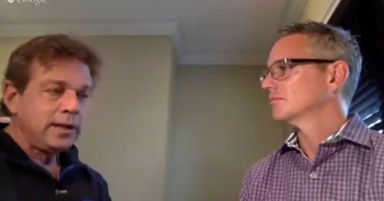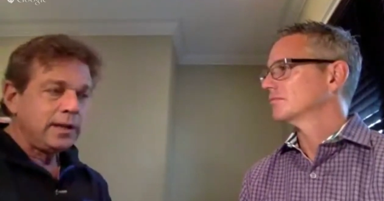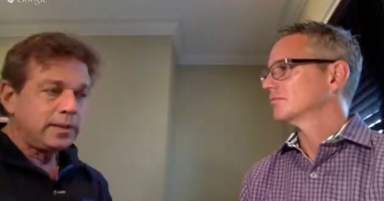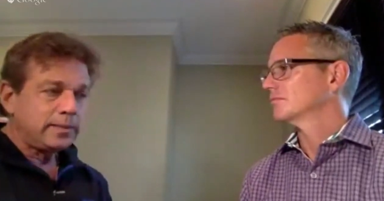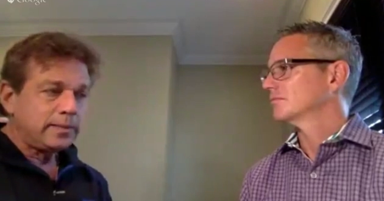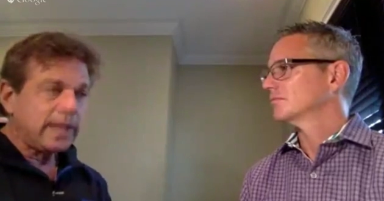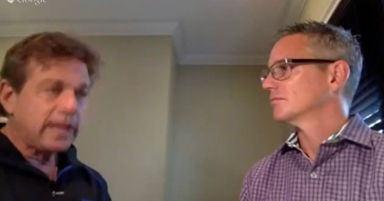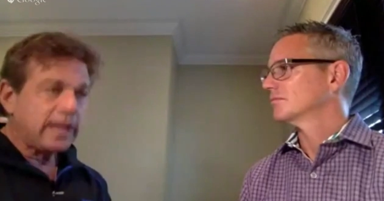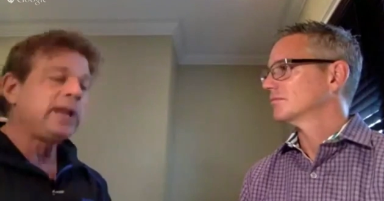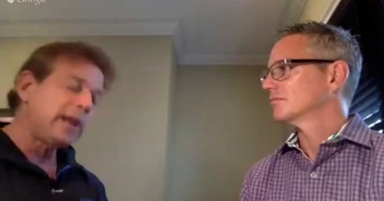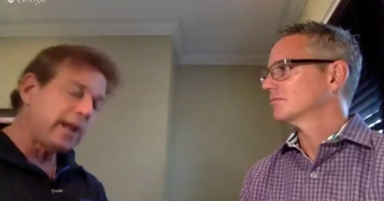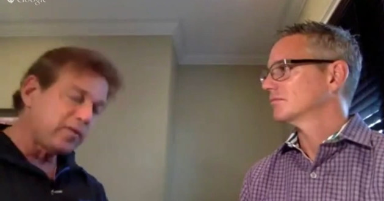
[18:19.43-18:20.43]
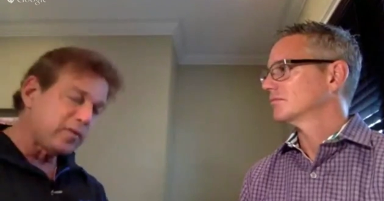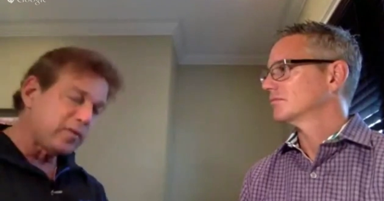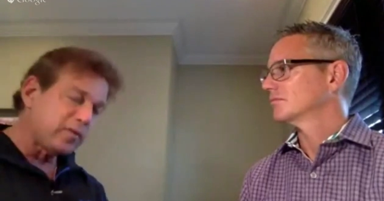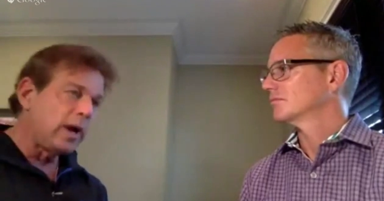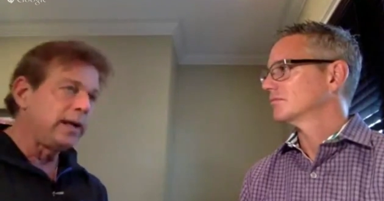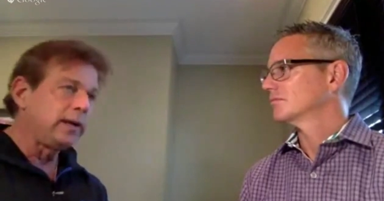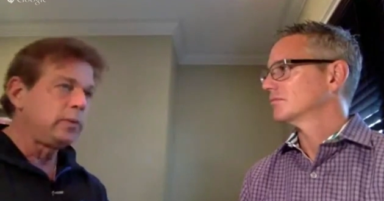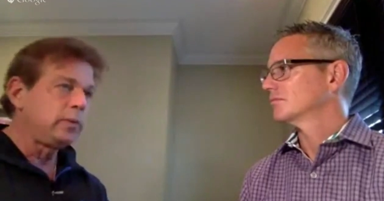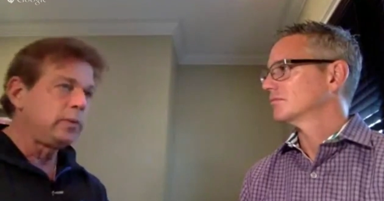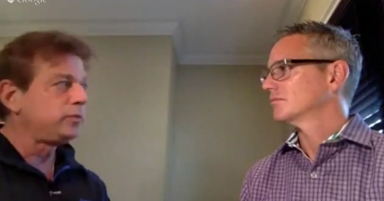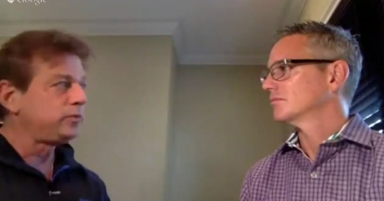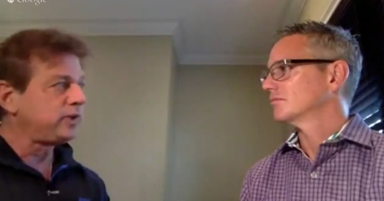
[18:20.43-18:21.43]
Speaker 1: Um, and then after a while, it
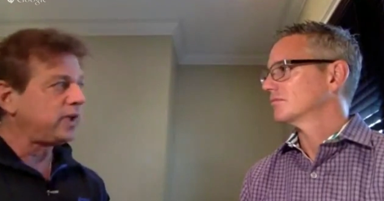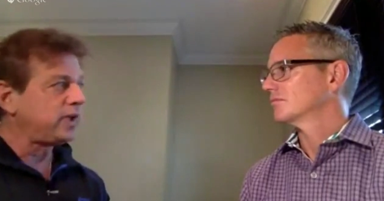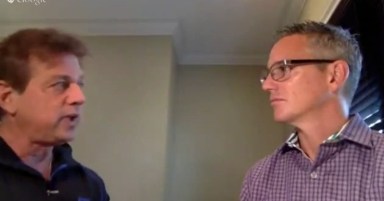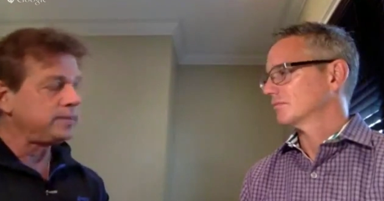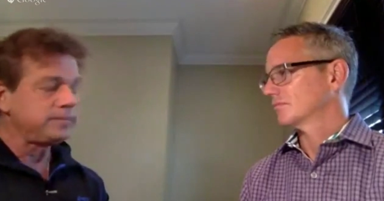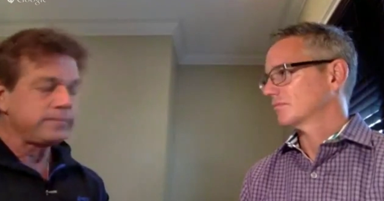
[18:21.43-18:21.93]
would subside.